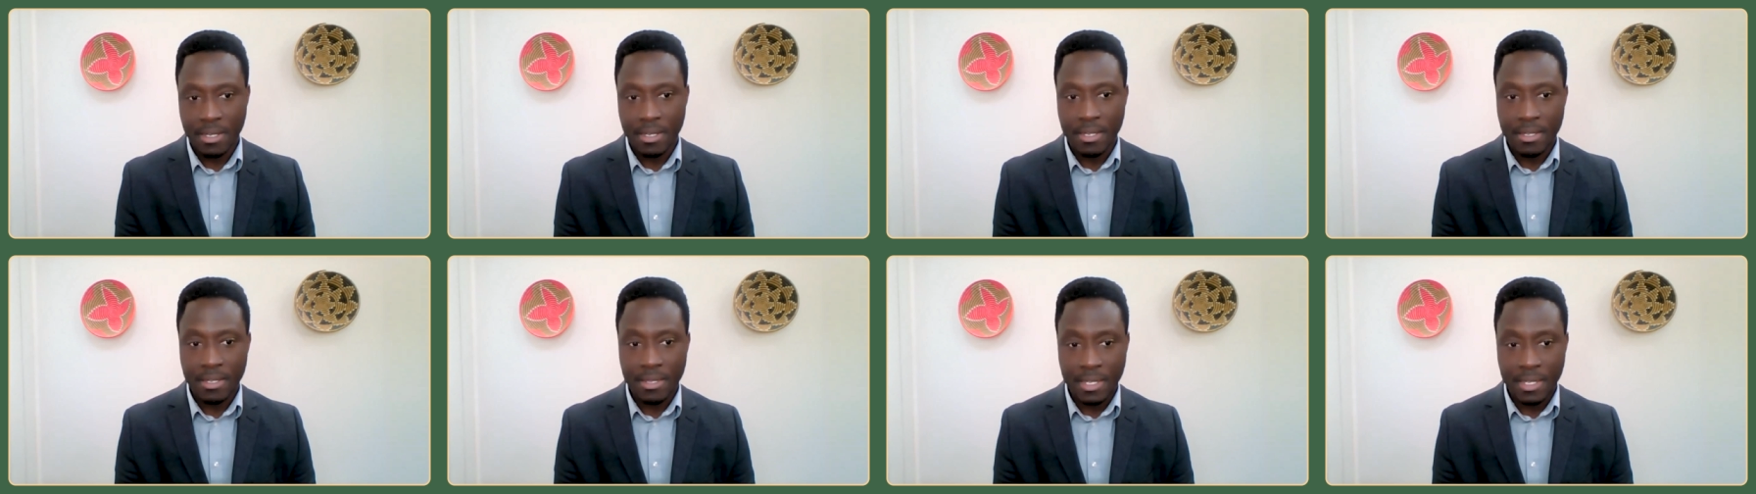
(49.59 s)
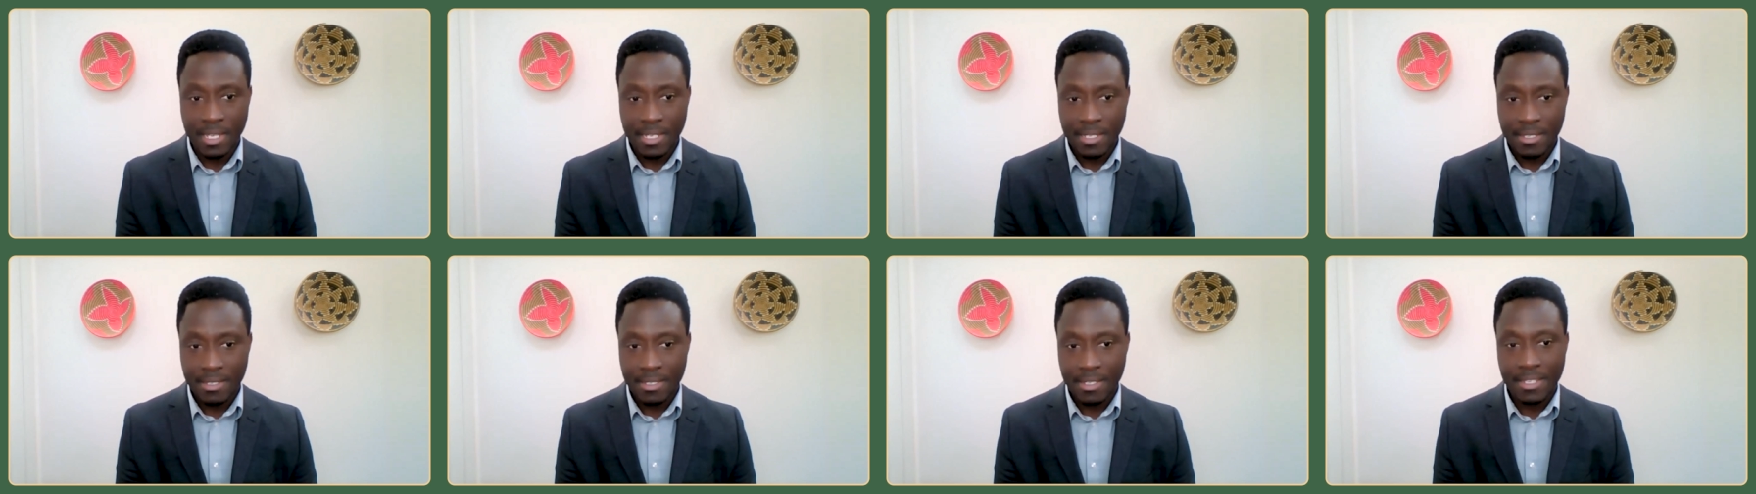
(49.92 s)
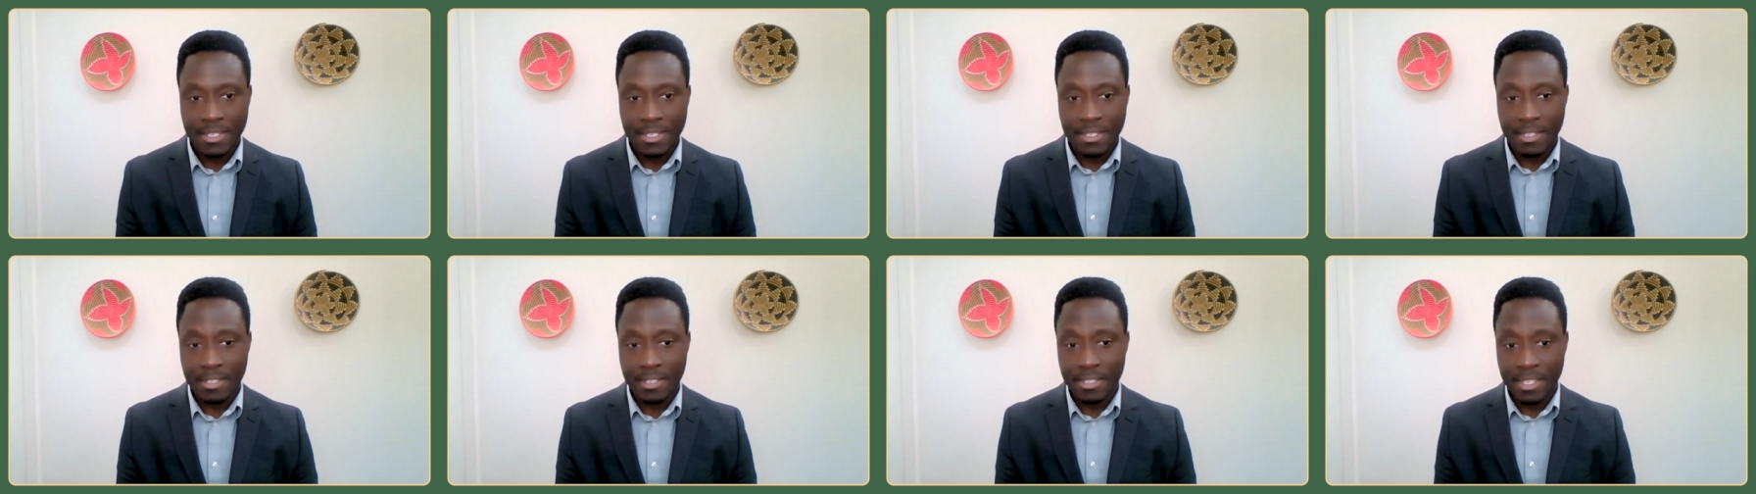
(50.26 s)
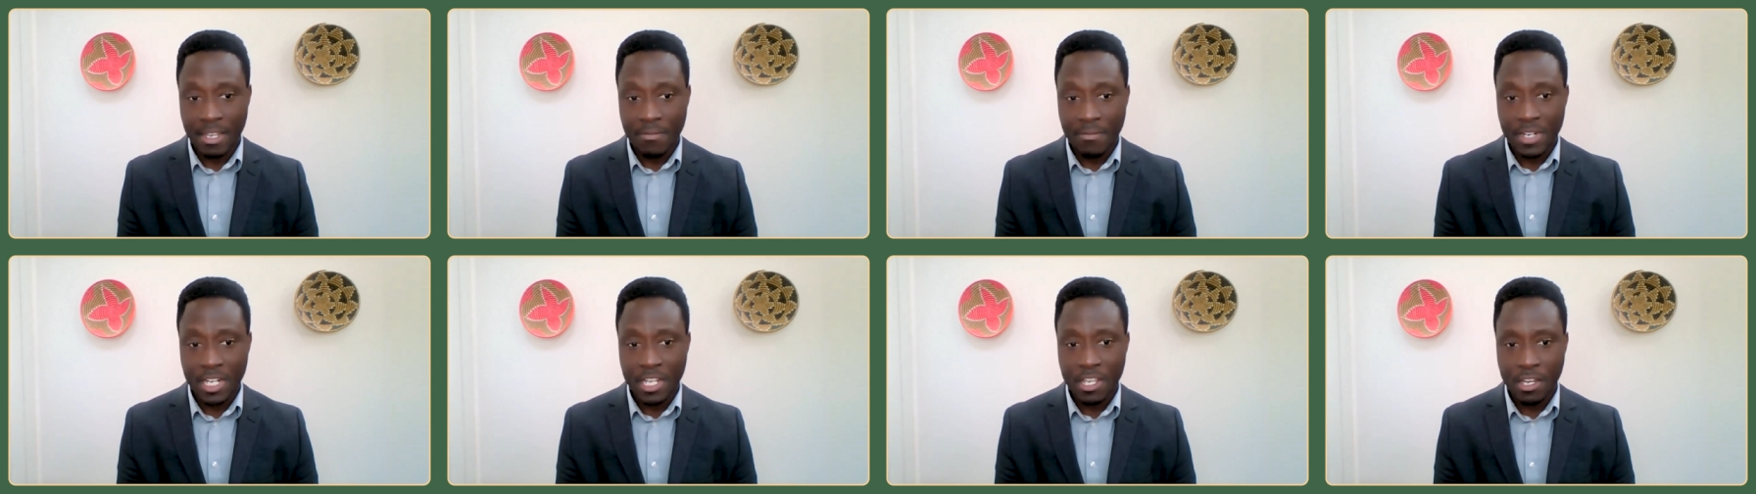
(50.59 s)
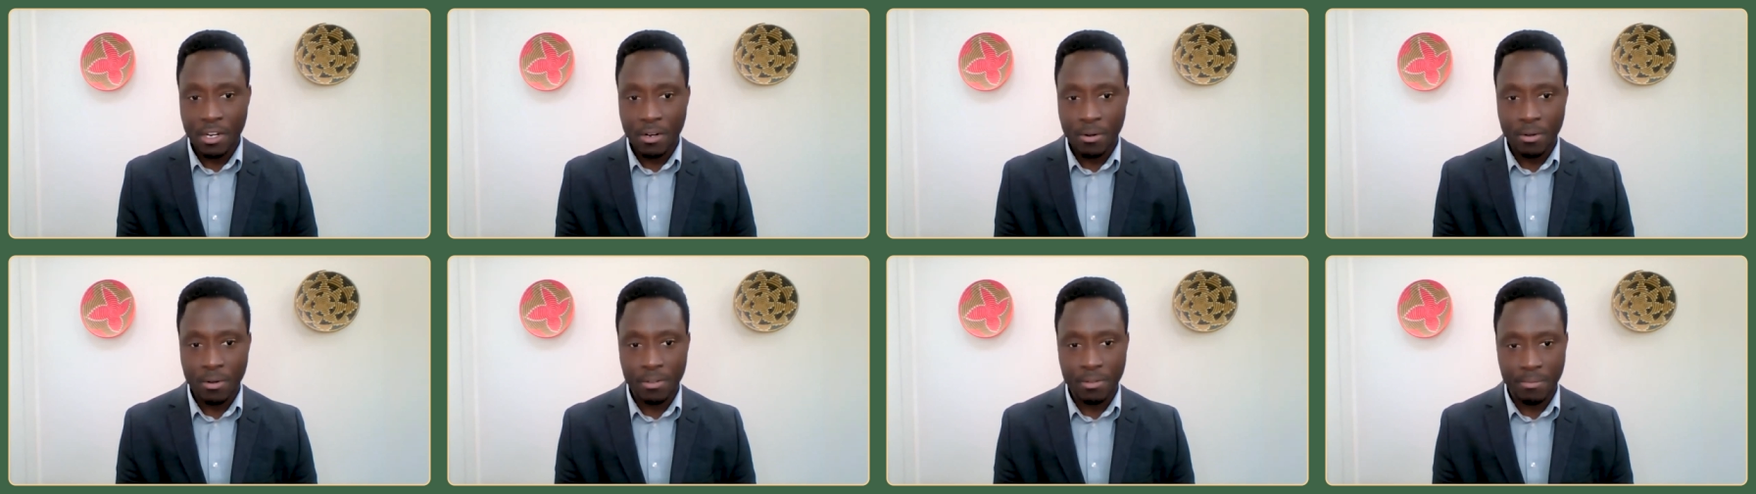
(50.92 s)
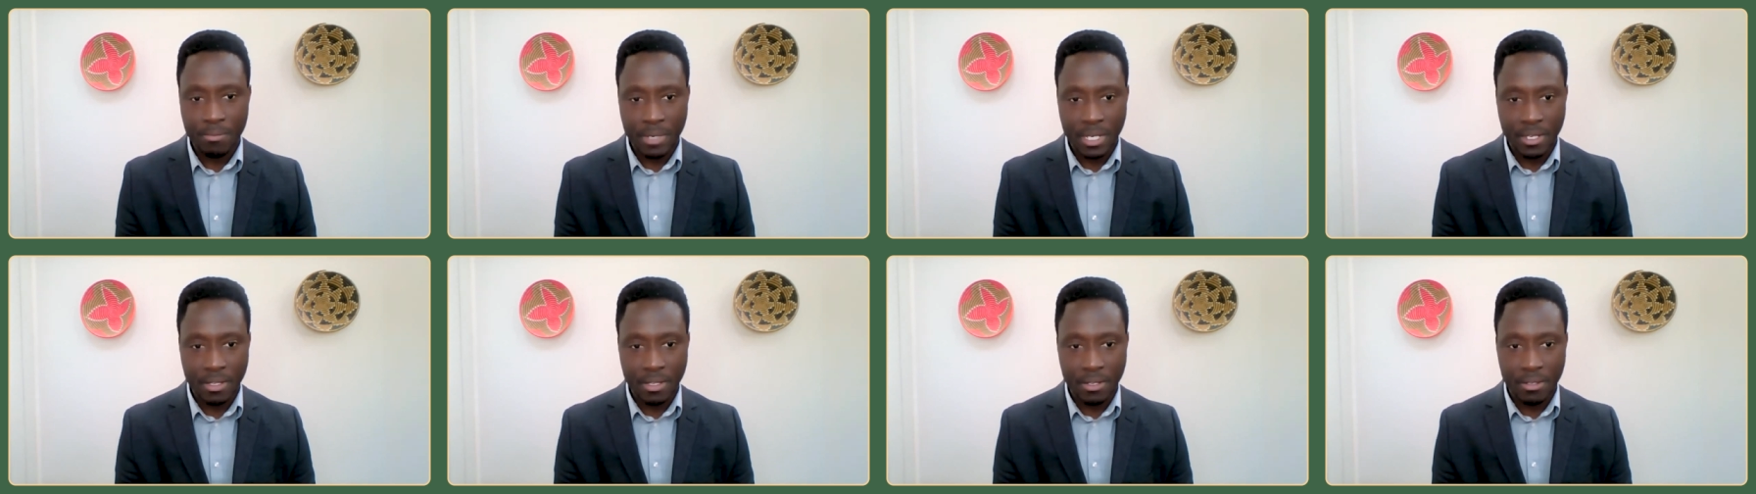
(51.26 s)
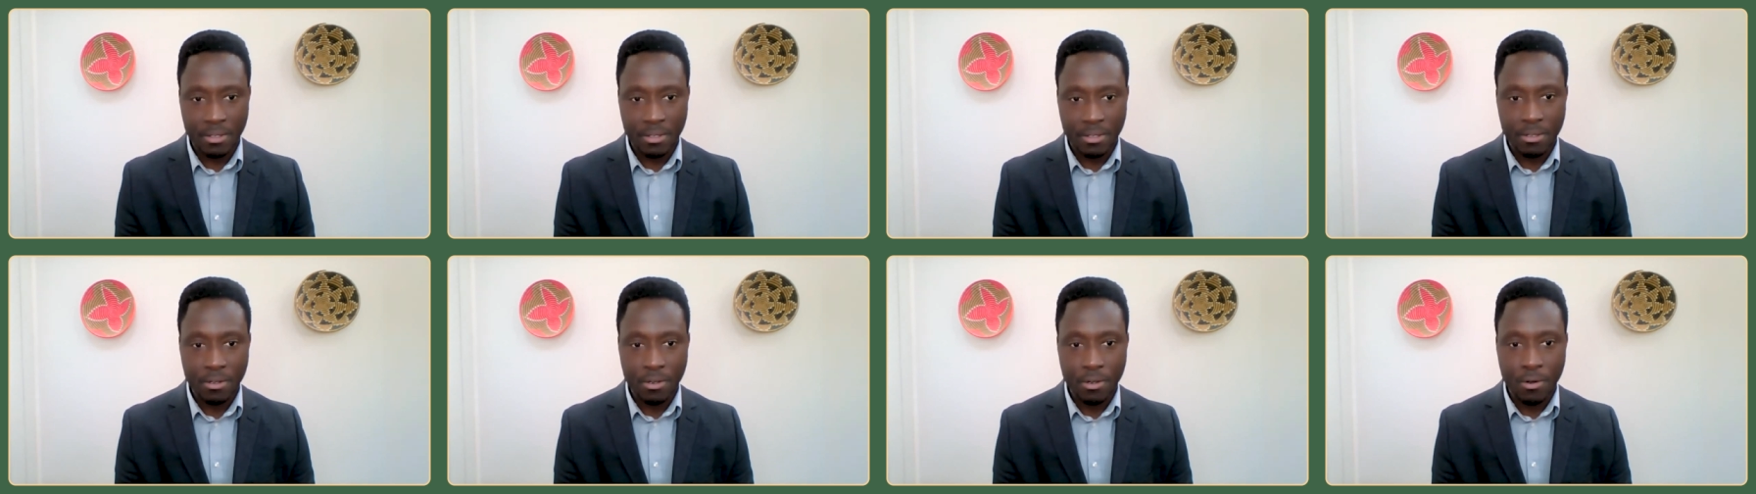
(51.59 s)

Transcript: This is a 70-year-old male